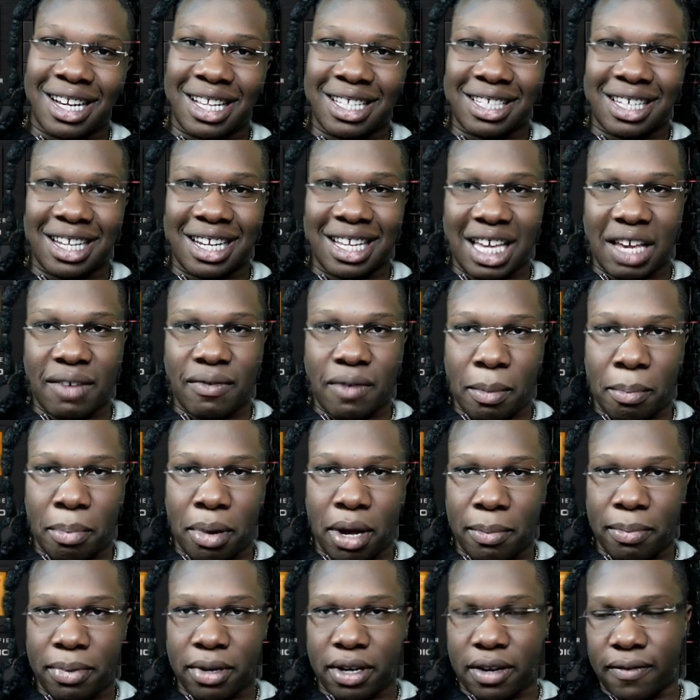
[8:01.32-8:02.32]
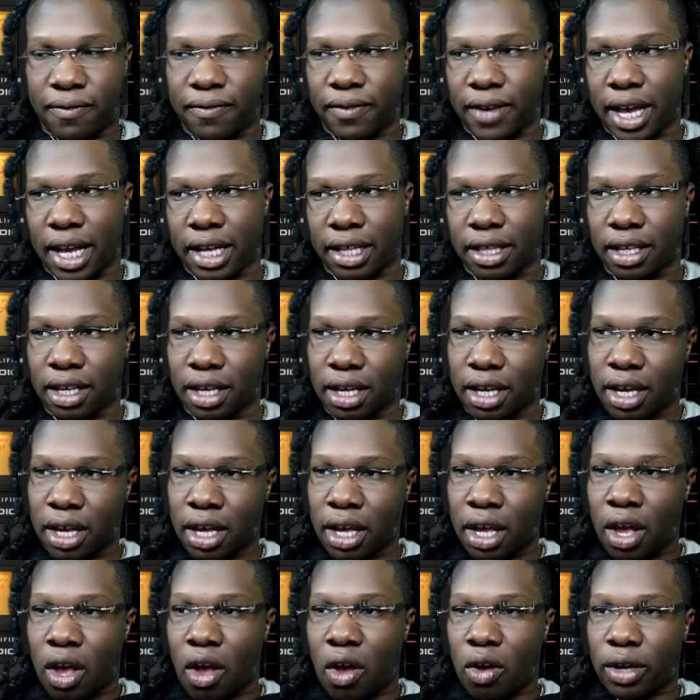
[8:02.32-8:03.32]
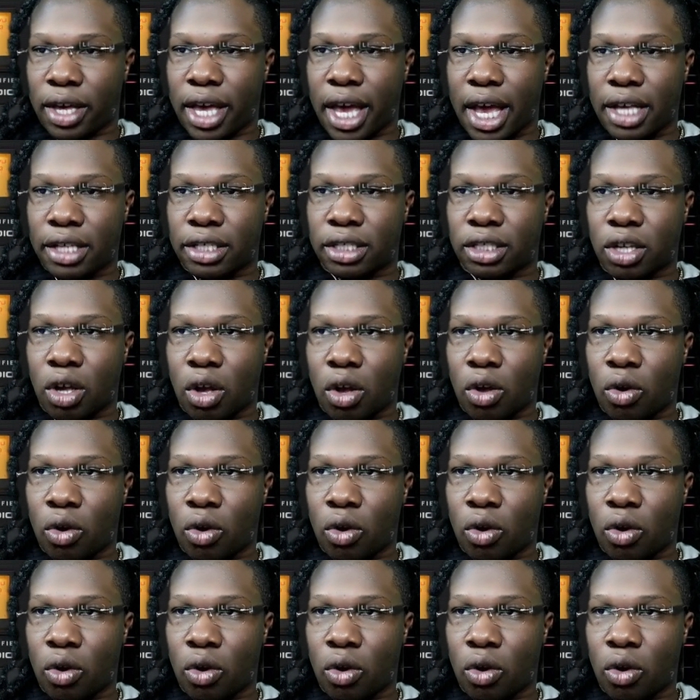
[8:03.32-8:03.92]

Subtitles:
because then it's going to give a pumping effect. Okay,